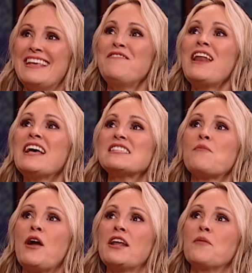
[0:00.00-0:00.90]
even as I'm
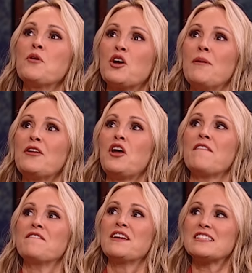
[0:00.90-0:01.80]
writing a book about
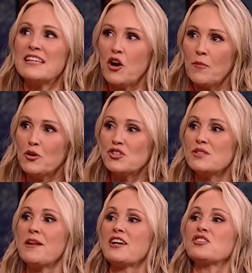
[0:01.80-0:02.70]
not fixing our
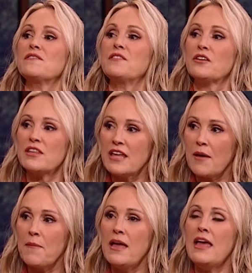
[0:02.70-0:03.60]
emotions, but actually feeling
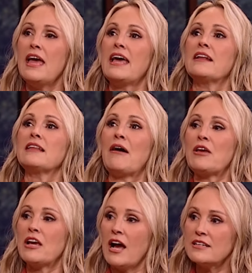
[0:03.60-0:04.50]
them and
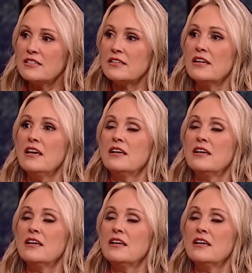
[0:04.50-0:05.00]
allowing God to